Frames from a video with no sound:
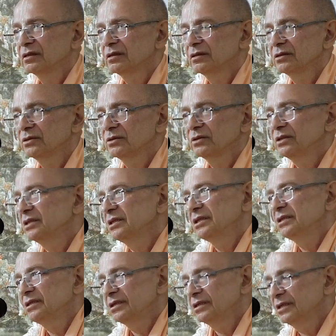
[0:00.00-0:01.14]
You know, in the
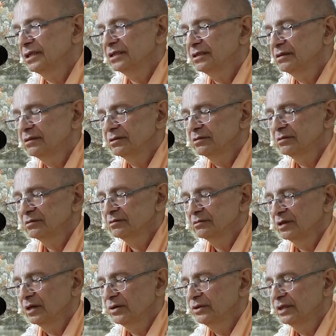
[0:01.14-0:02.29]
internet, you,
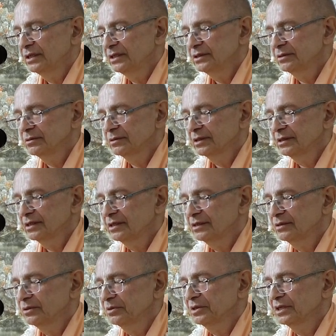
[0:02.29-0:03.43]
nowadays you can get
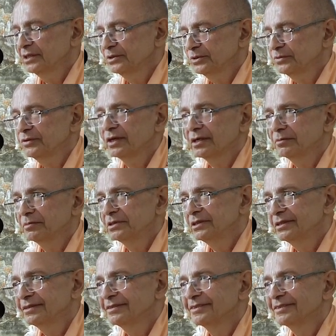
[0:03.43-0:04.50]
all kinds of garbage.